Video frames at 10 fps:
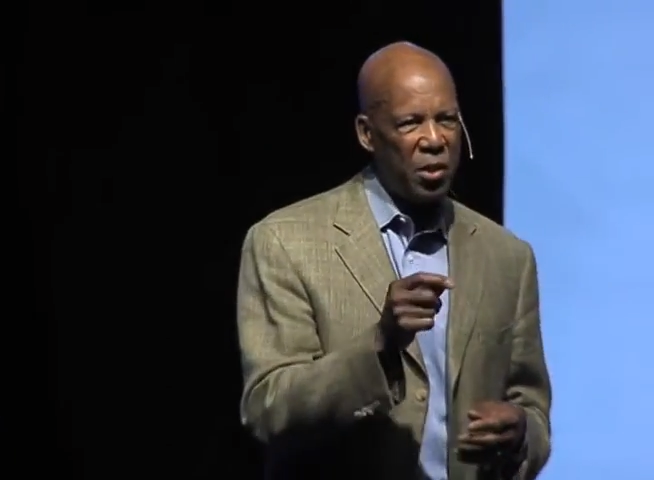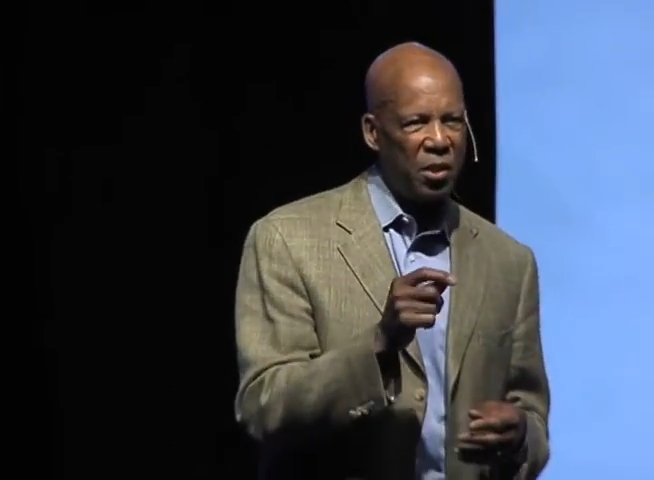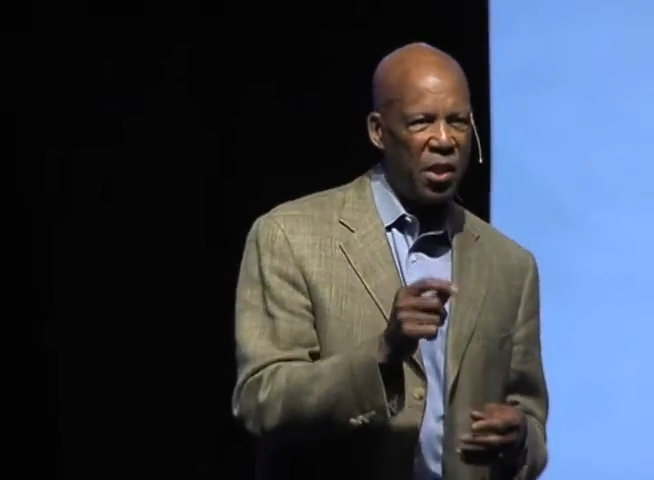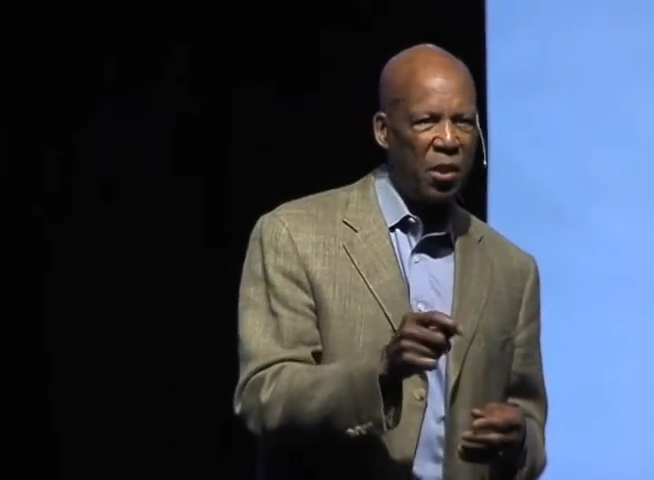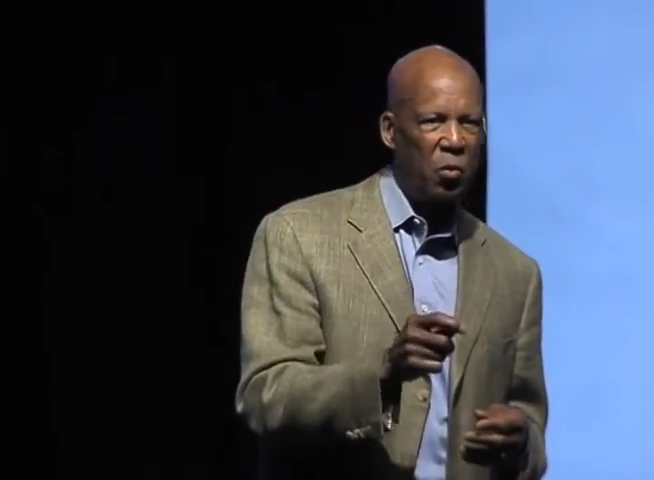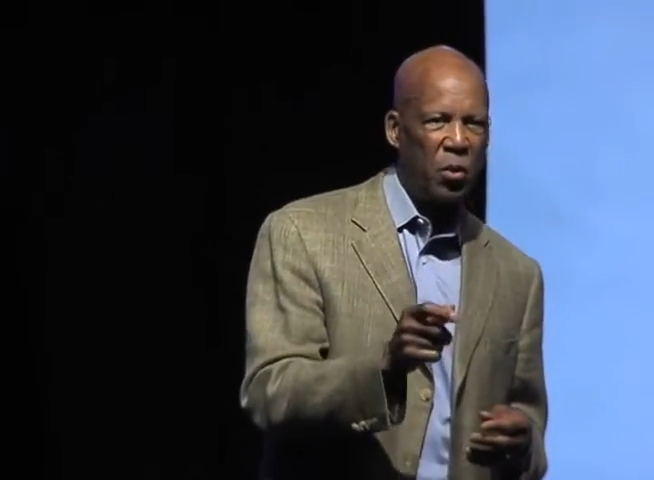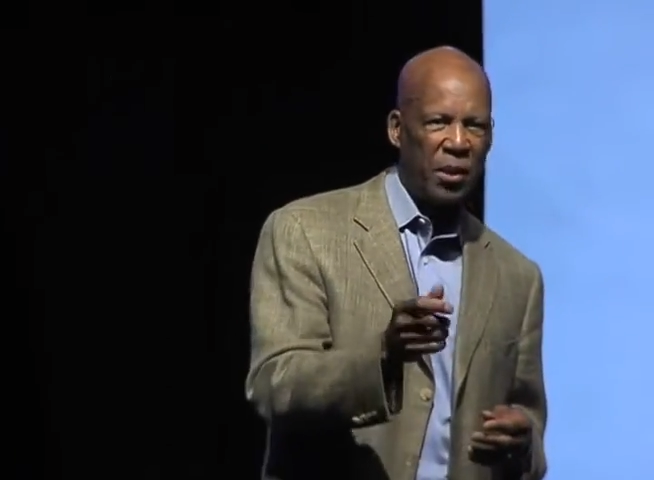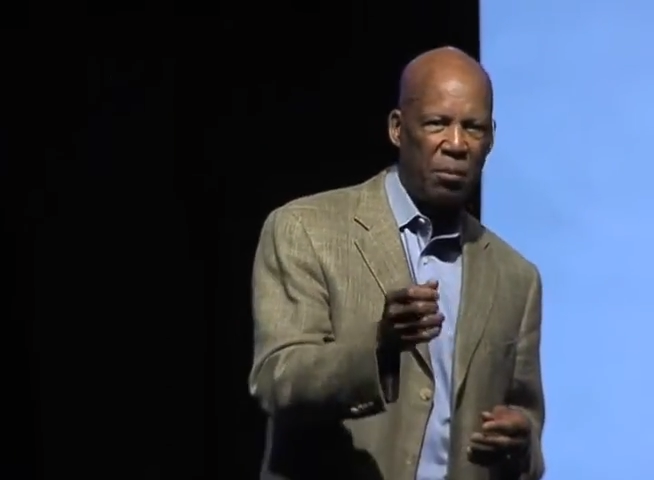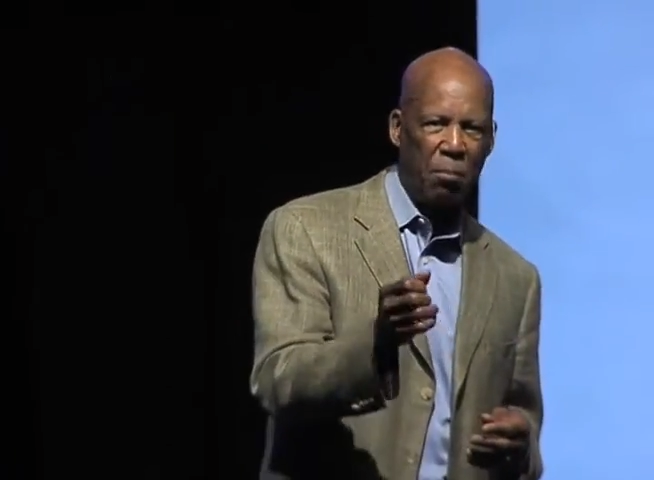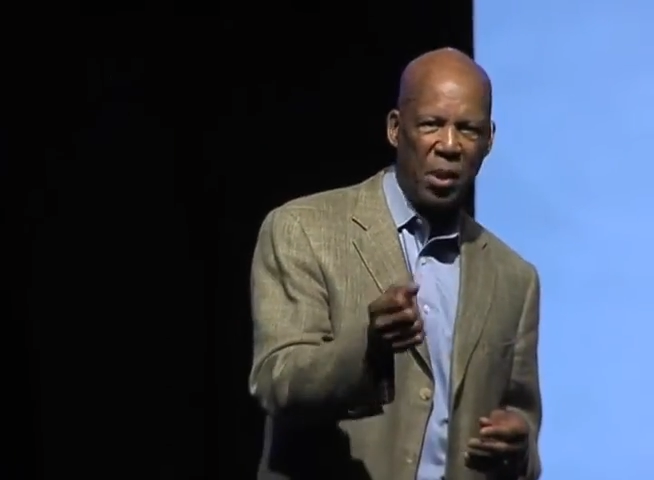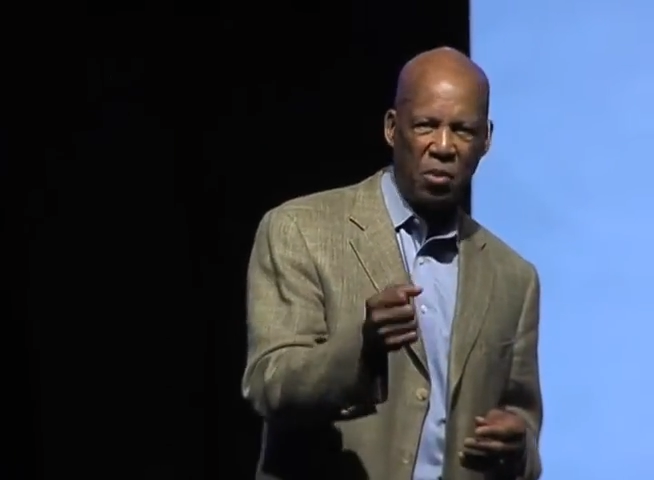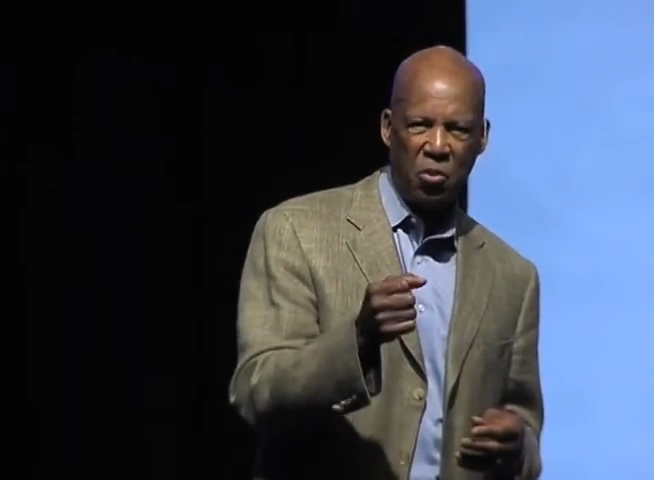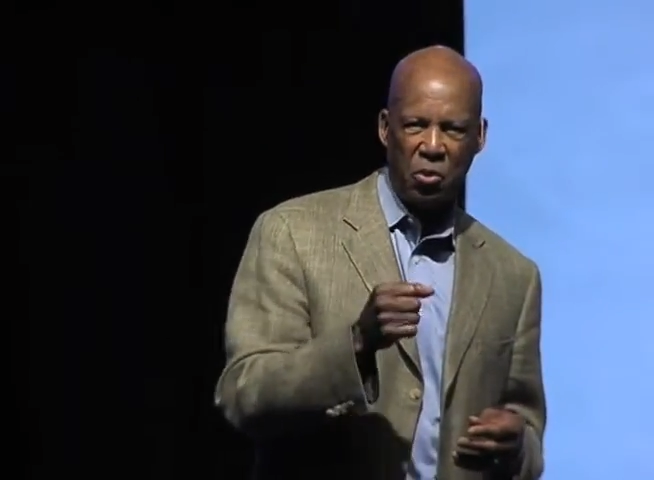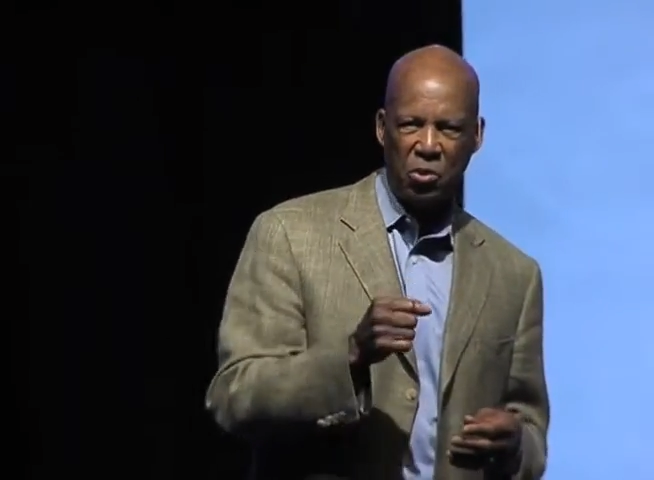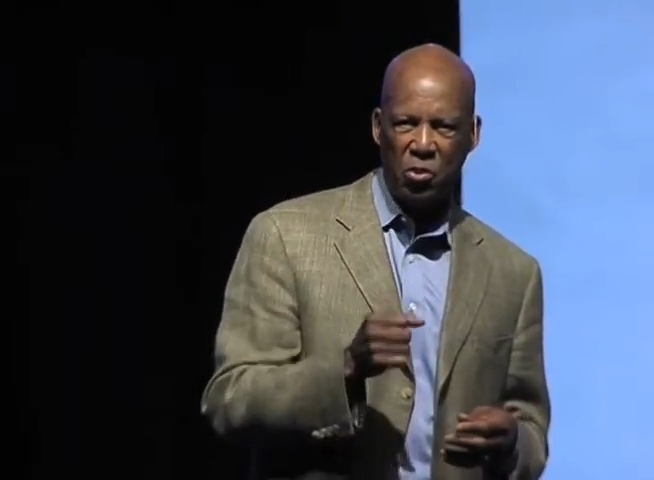Yale will admit
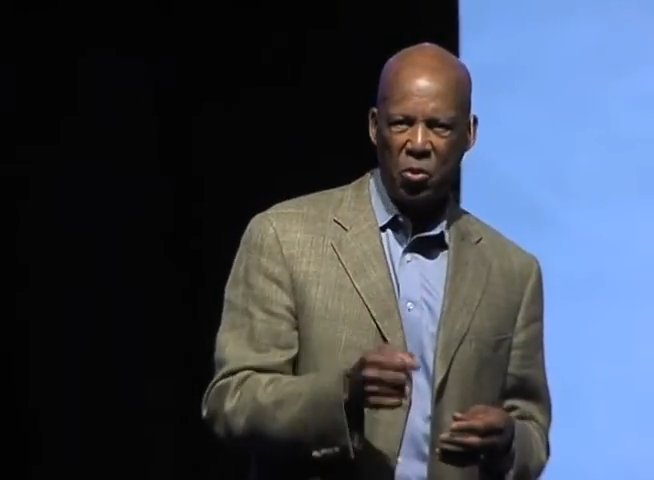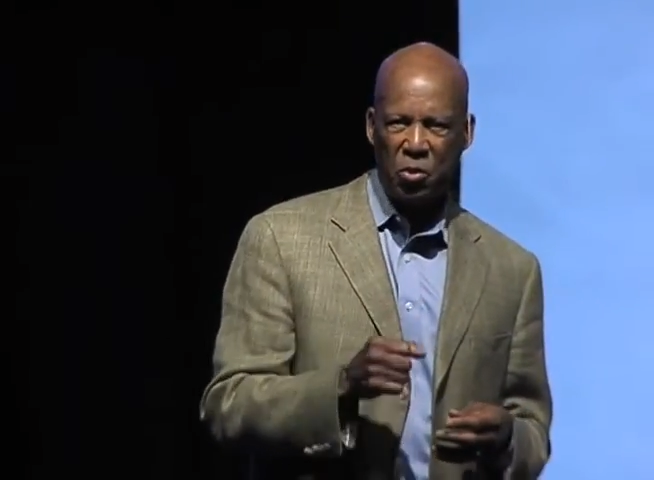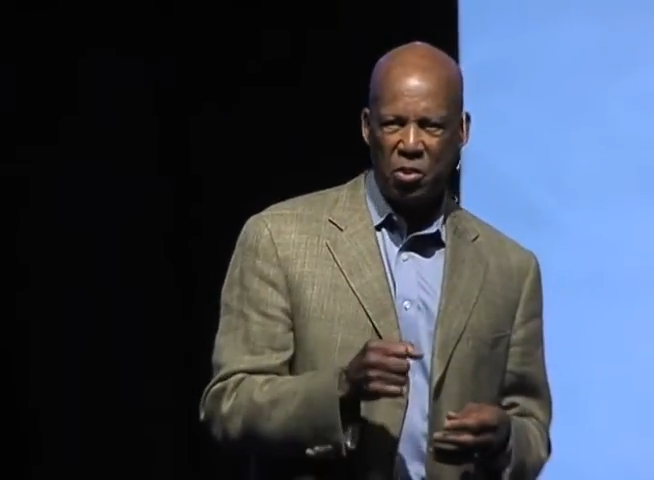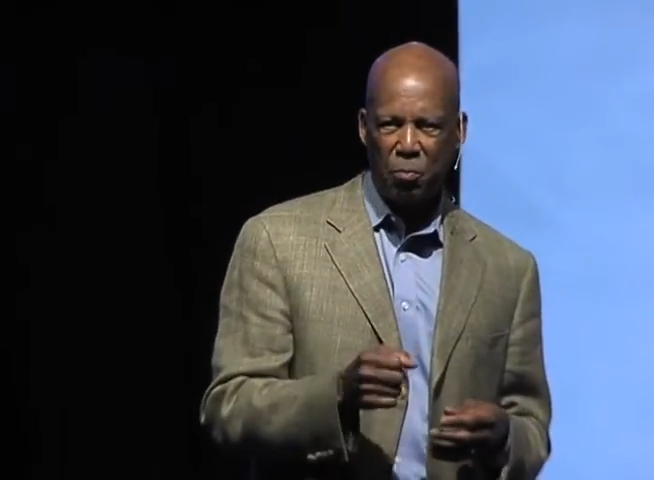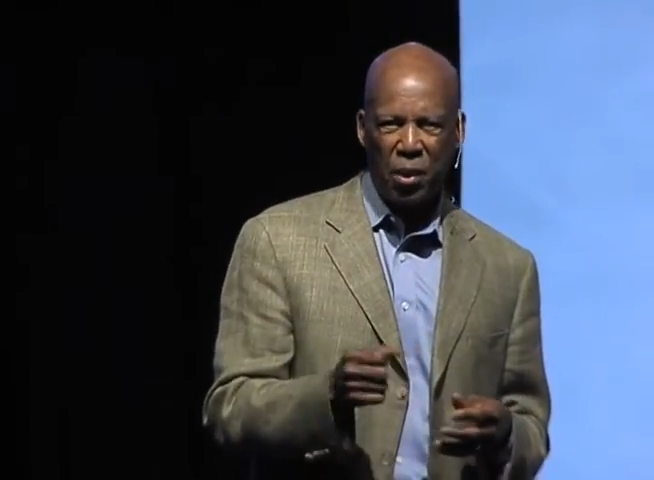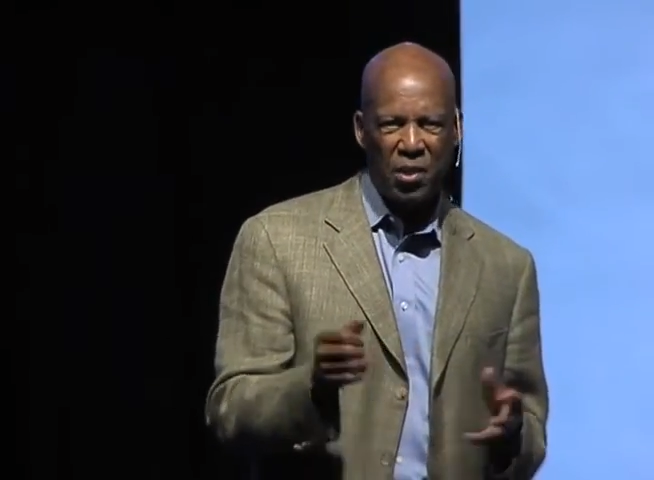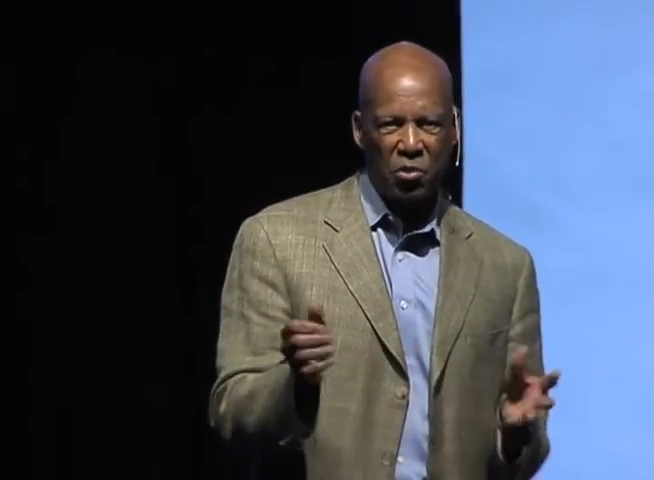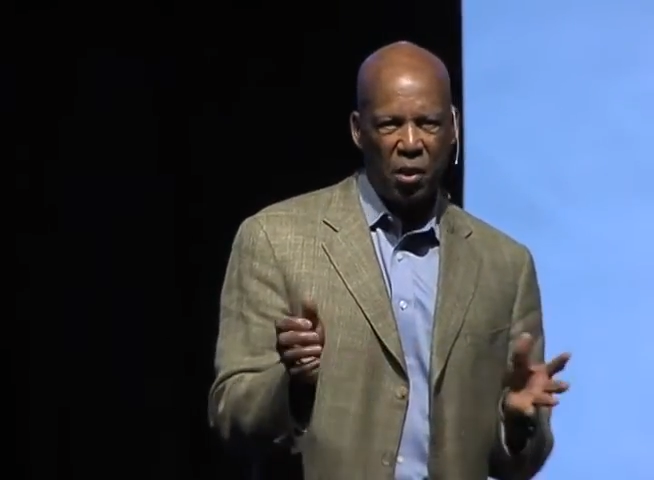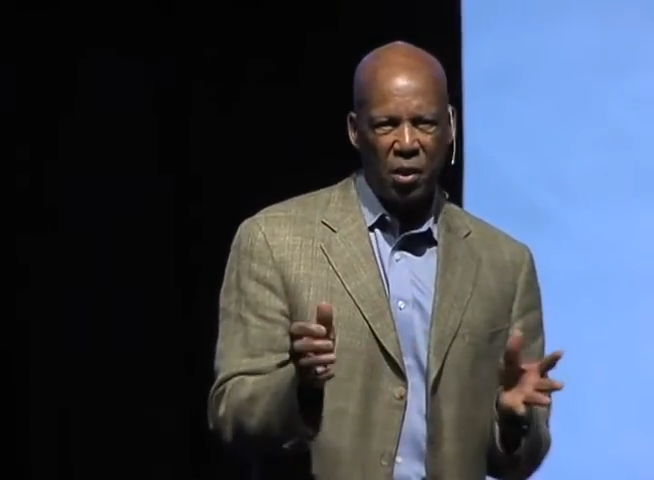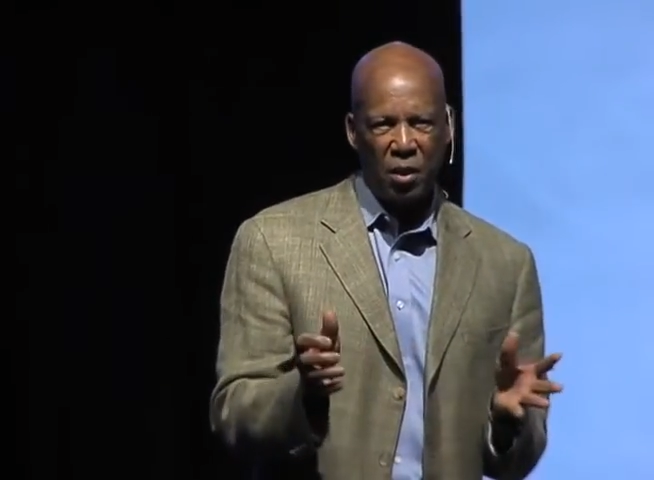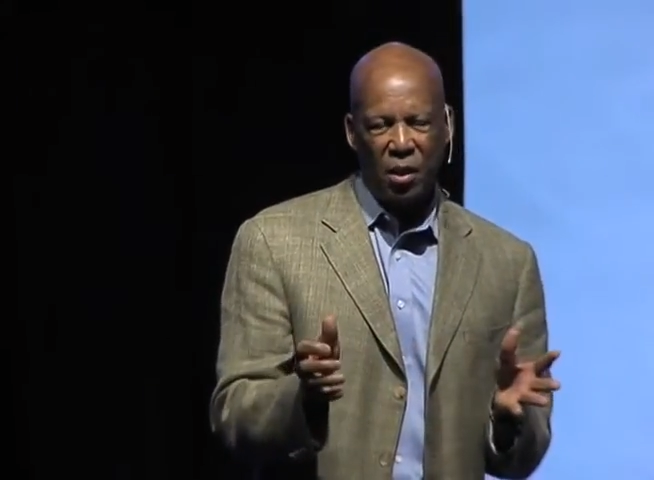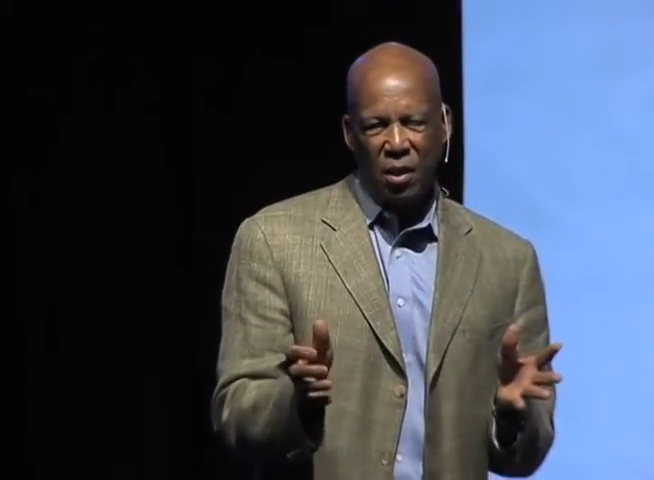your students based on